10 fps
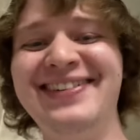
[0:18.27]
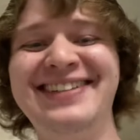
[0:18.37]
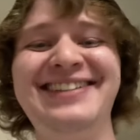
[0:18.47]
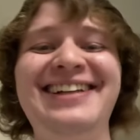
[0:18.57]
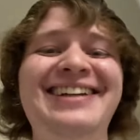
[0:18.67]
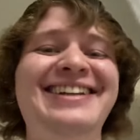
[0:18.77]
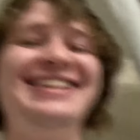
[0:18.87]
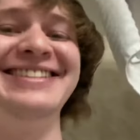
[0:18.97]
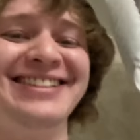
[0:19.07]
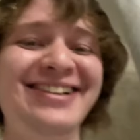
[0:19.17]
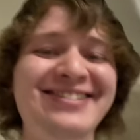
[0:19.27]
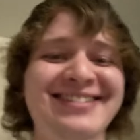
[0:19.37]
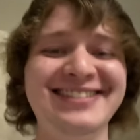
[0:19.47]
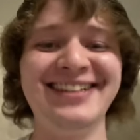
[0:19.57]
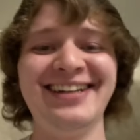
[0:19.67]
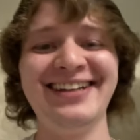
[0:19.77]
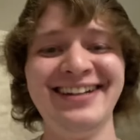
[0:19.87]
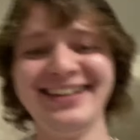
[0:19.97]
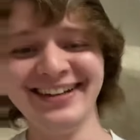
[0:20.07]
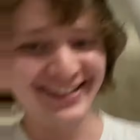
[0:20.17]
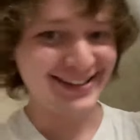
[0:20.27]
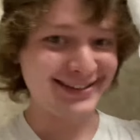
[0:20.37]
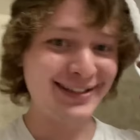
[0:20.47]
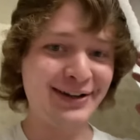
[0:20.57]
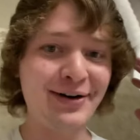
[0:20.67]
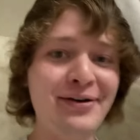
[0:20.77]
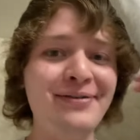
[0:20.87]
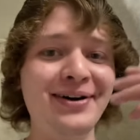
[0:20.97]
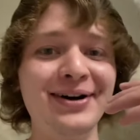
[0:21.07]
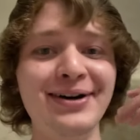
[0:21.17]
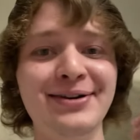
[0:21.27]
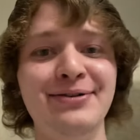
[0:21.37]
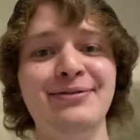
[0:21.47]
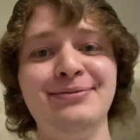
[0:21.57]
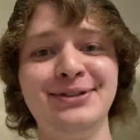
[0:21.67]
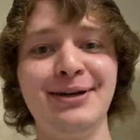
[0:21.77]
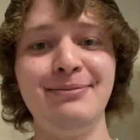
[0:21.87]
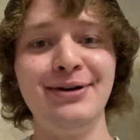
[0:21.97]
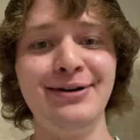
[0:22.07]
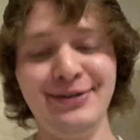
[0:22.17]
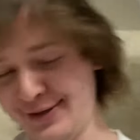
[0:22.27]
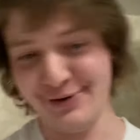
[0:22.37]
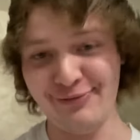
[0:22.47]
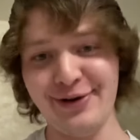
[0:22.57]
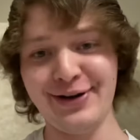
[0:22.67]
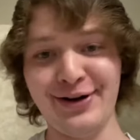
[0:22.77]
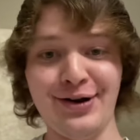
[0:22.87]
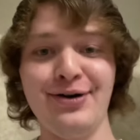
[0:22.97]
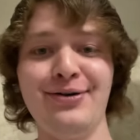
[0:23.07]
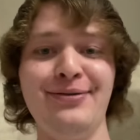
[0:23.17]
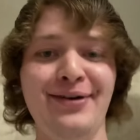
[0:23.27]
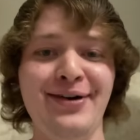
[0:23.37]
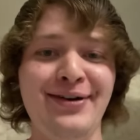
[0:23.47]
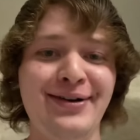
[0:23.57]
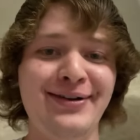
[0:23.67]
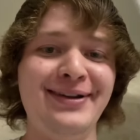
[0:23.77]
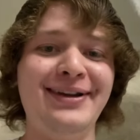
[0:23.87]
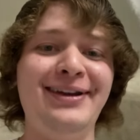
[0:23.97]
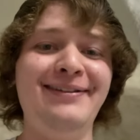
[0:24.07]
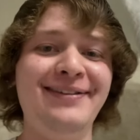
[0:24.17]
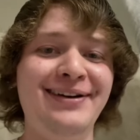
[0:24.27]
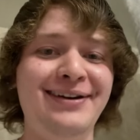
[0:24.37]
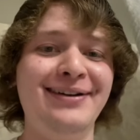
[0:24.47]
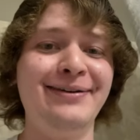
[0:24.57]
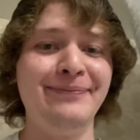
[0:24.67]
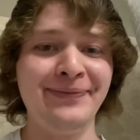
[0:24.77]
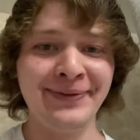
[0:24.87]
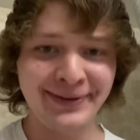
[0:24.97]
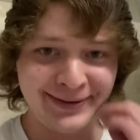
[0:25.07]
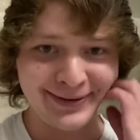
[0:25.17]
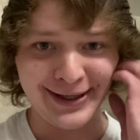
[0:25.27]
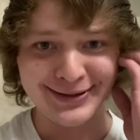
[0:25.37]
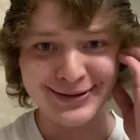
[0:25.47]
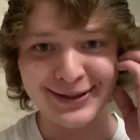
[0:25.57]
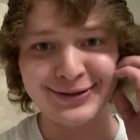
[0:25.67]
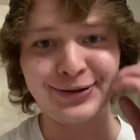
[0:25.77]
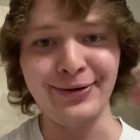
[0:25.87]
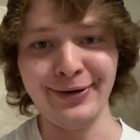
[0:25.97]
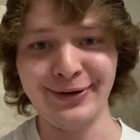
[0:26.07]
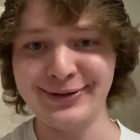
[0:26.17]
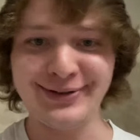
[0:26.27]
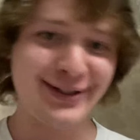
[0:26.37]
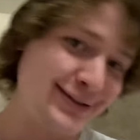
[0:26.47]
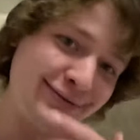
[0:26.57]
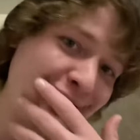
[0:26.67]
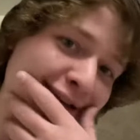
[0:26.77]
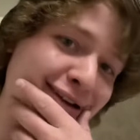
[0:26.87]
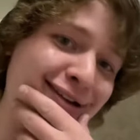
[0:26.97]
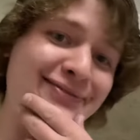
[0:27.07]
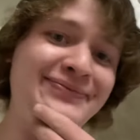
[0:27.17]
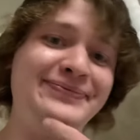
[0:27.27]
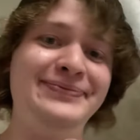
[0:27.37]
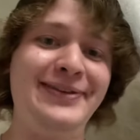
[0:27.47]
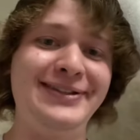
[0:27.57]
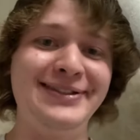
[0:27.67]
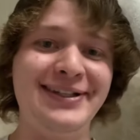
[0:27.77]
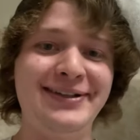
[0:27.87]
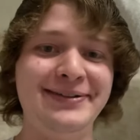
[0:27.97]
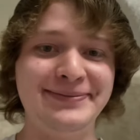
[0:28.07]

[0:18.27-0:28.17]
it's always that. It's like, "Oh my God, you're from Siberia?" And fucking no, like fucking that's Turks. That's fucking that's like.